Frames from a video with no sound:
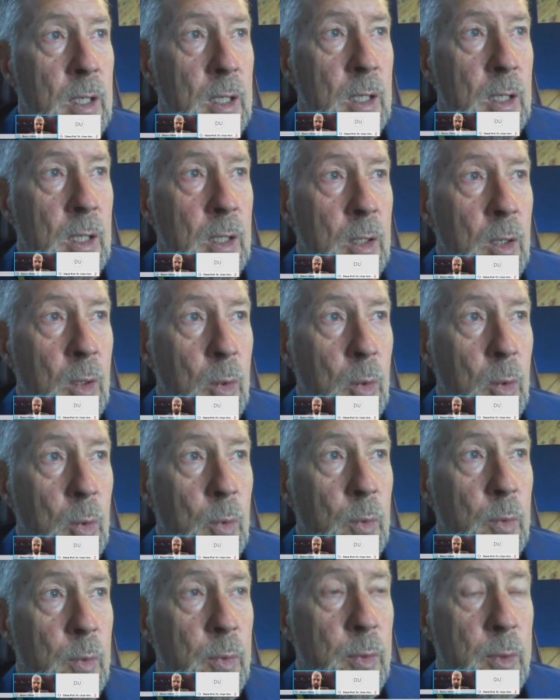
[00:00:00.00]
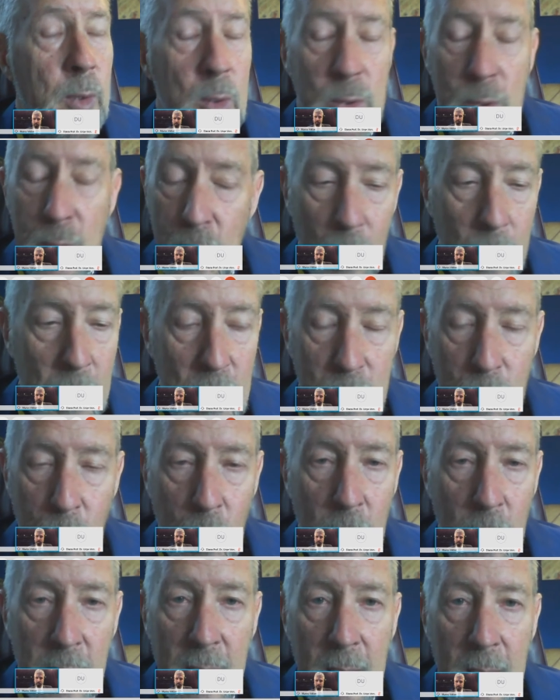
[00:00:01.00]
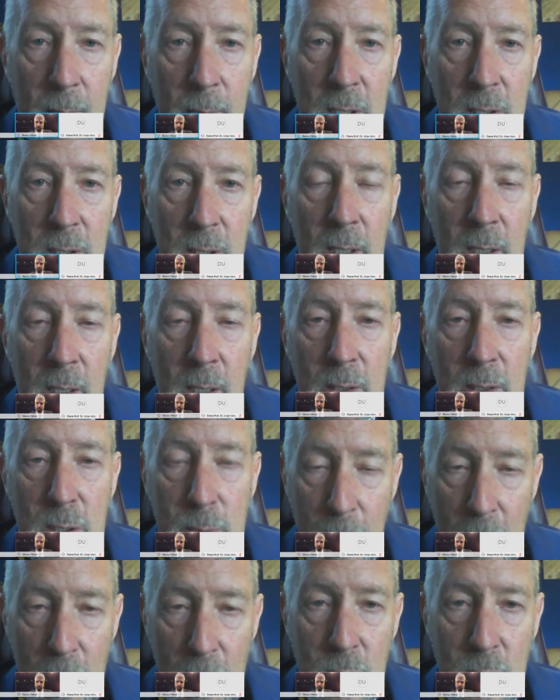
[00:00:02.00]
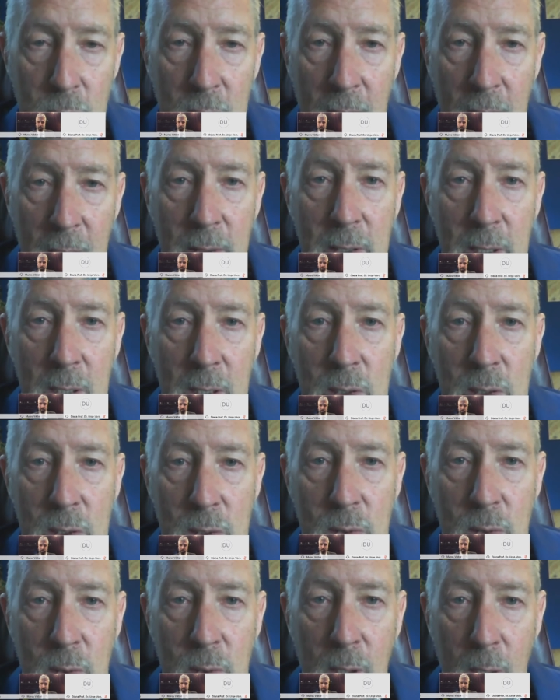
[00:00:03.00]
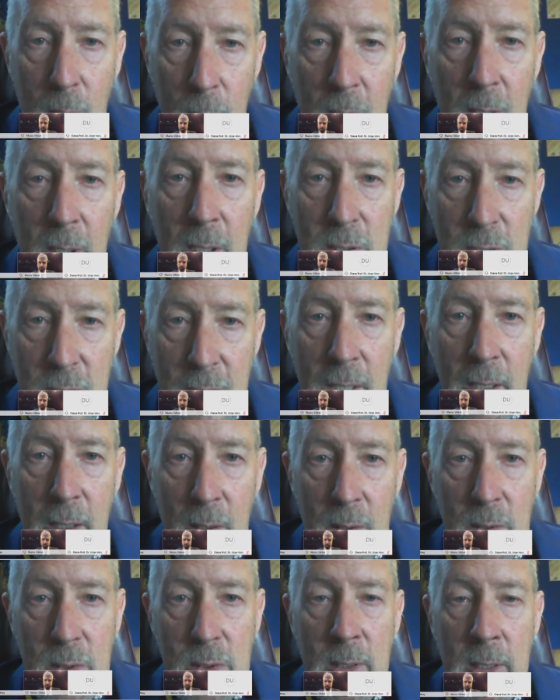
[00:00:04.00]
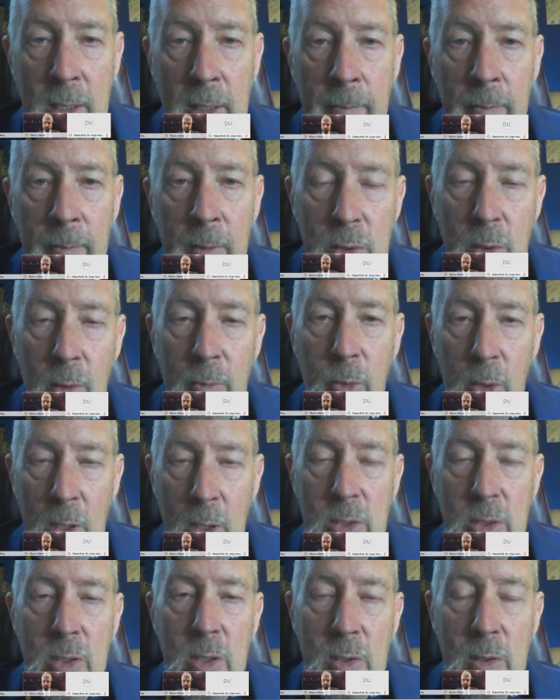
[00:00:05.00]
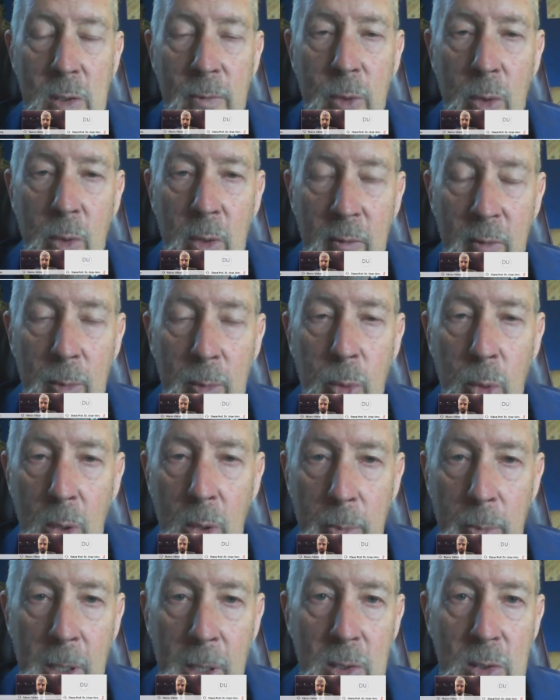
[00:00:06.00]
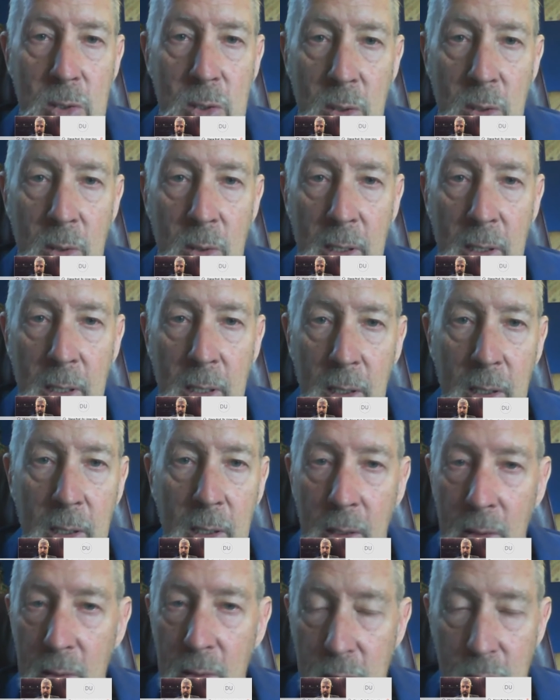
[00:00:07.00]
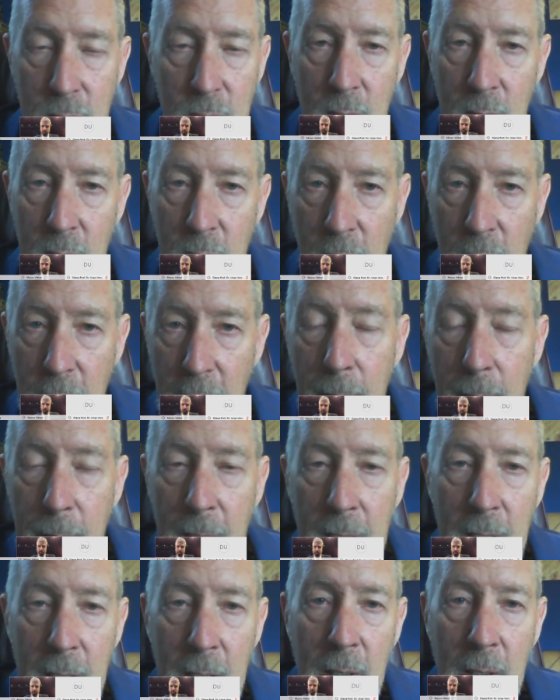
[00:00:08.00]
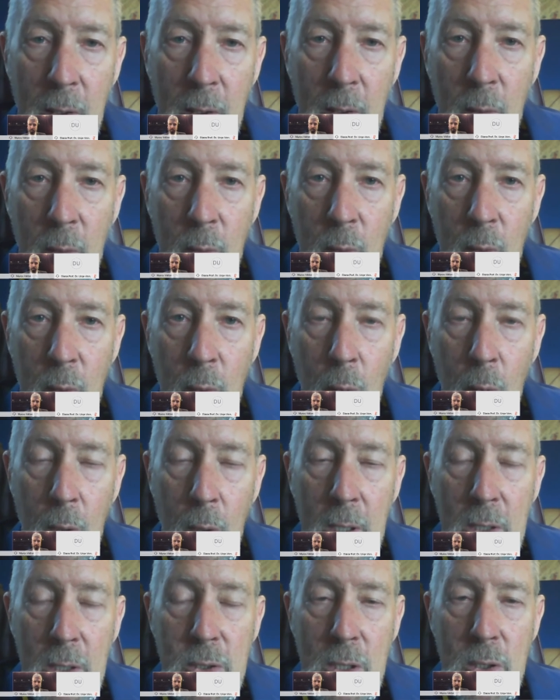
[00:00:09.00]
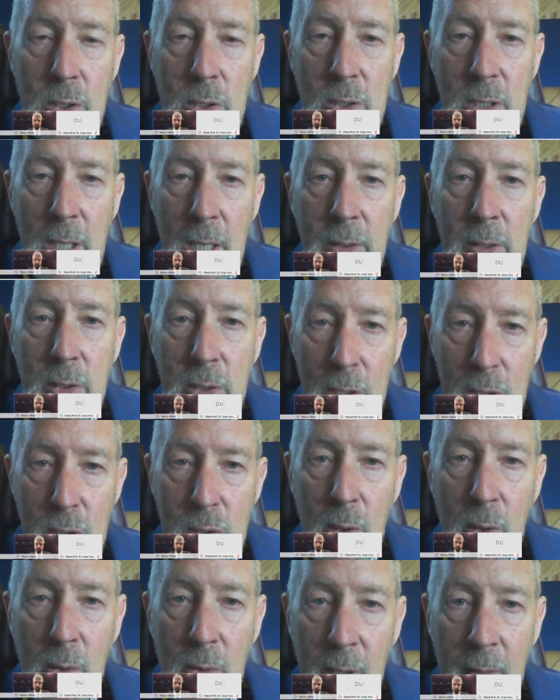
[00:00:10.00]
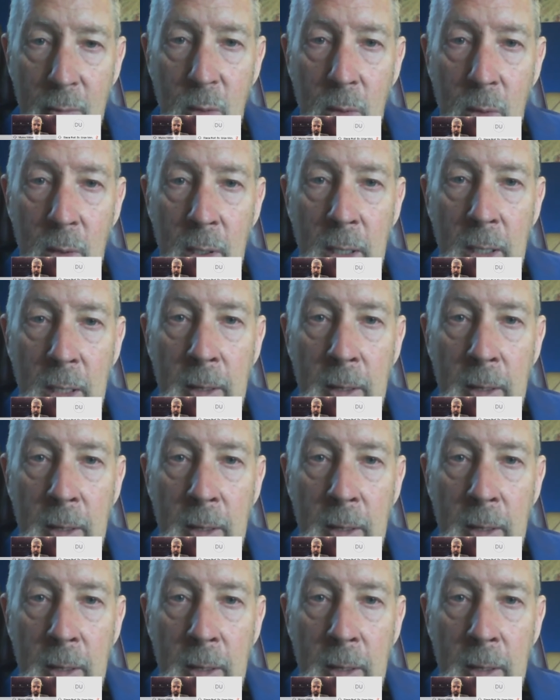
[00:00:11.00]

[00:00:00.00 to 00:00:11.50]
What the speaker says: there's so much more that can be done, especially at these community scales. So, for instance, if you live in Budapest, think about organizations at the district level,